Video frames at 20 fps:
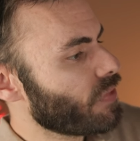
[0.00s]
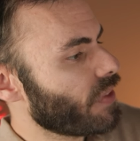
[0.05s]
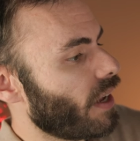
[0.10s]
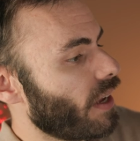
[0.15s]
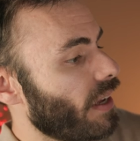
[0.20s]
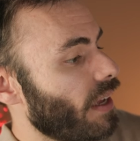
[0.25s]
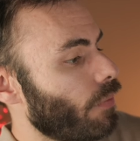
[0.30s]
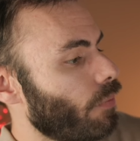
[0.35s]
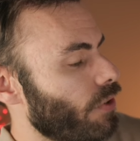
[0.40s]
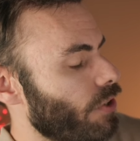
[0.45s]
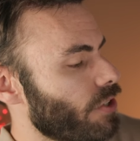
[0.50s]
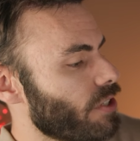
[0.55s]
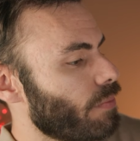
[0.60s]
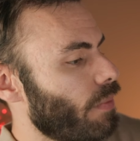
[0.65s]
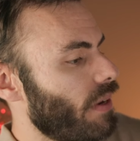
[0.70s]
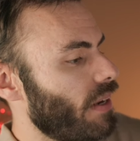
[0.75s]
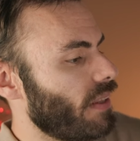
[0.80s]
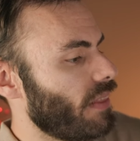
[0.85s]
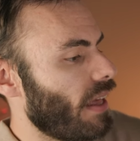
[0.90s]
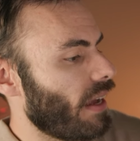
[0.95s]
again when you're
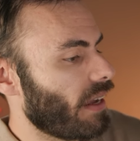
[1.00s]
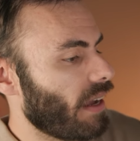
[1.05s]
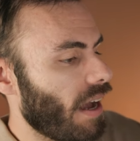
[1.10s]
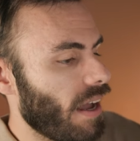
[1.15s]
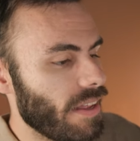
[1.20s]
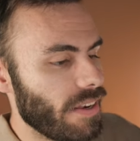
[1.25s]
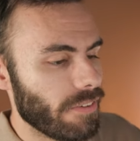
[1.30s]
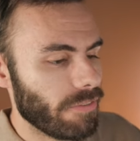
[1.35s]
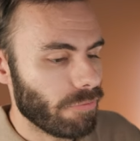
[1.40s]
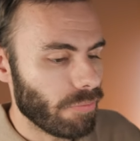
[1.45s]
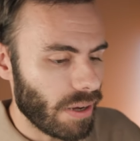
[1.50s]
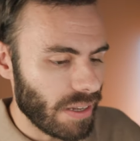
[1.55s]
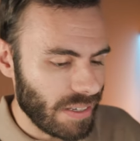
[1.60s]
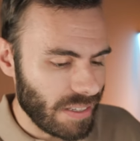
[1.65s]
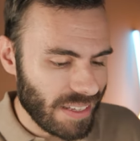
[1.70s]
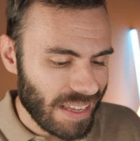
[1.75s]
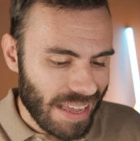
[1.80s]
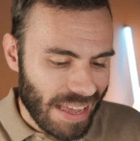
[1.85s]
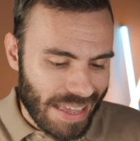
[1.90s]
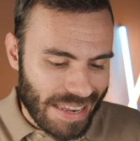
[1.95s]
spending that kind of
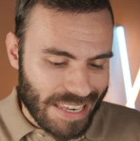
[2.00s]
money.